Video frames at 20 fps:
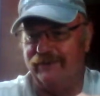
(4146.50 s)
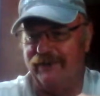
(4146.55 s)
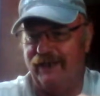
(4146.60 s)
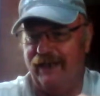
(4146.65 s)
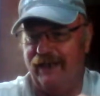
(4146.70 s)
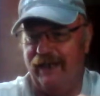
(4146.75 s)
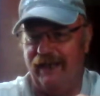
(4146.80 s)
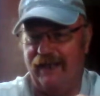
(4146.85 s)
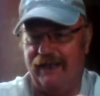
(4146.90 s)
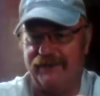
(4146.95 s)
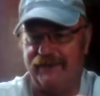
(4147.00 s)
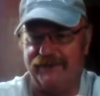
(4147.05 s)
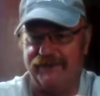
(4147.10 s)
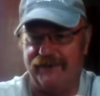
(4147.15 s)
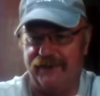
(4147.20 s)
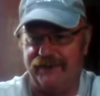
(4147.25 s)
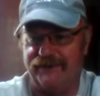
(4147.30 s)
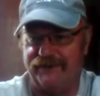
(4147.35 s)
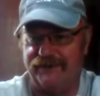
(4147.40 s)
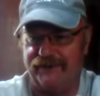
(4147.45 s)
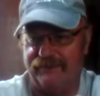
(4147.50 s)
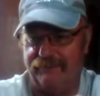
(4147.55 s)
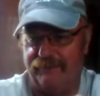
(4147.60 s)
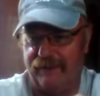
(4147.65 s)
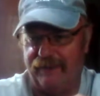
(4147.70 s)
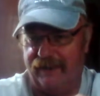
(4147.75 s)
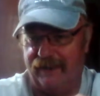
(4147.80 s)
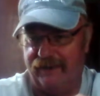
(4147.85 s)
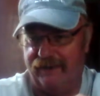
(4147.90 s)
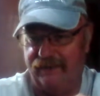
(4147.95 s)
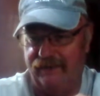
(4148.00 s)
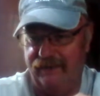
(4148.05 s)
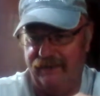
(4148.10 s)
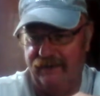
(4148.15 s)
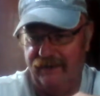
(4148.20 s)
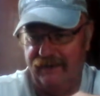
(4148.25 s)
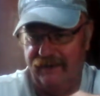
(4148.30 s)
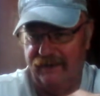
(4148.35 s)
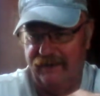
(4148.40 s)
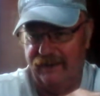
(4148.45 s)
GD has just been
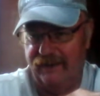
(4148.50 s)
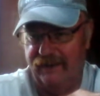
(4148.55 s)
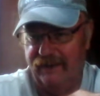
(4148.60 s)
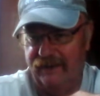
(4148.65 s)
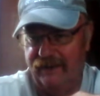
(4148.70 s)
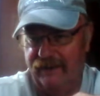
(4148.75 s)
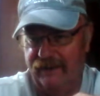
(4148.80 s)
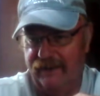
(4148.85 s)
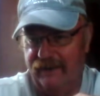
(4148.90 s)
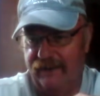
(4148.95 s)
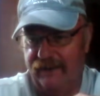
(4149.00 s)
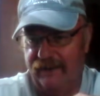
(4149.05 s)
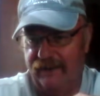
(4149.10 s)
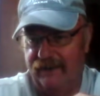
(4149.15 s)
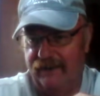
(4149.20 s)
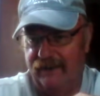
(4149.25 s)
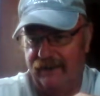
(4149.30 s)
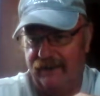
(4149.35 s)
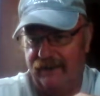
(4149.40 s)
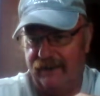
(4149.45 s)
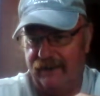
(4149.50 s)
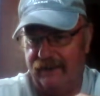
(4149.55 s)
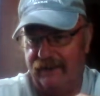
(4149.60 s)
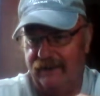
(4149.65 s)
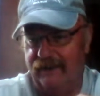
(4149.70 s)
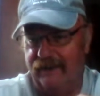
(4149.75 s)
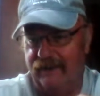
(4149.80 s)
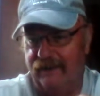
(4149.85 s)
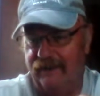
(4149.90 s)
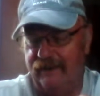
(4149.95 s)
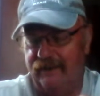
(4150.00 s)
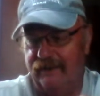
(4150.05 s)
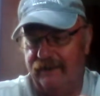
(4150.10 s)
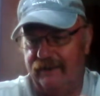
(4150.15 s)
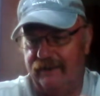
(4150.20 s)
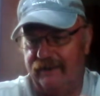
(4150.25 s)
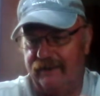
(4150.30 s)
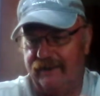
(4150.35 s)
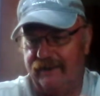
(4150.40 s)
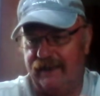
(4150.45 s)
uh,
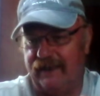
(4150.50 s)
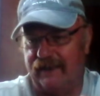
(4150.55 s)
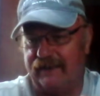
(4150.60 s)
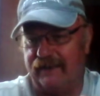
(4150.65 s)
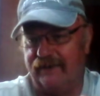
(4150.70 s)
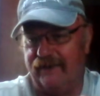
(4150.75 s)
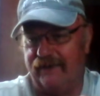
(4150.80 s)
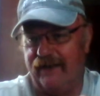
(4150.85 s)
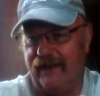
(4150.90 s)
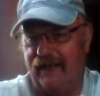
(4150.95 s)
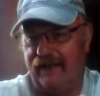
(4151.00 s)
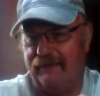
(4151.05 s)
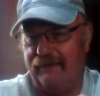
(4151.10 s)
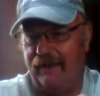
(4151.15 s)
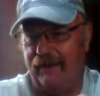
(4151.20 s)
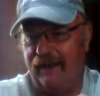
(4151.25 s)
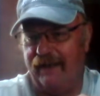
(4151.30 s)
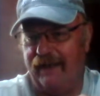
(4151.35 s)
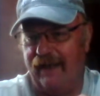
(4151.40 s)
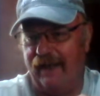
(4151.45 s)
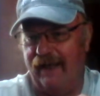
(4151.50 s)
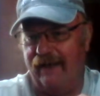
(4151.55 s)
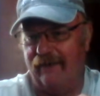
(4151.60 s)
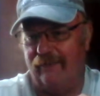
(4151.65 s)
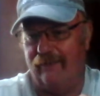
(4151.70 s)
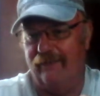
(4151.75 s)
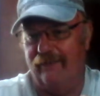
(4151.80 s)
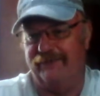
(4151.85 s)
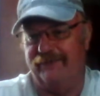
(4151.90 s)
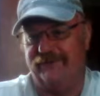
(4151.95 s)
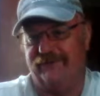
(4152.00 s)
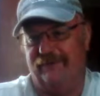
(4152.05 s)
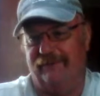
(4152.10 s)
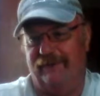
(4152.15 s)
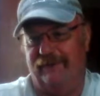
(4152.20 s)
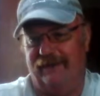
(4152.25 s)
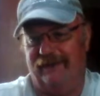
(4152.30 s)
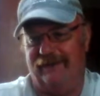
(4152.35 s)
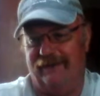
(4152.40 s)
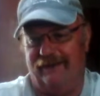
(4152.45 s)
kicked in the head by kangaroos too
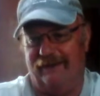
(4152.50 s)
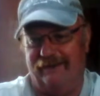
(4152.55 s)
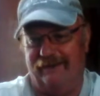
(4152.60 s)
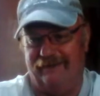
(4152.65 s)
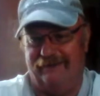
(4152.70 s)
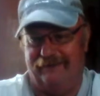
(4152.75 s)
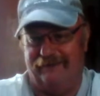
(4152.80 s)
many times.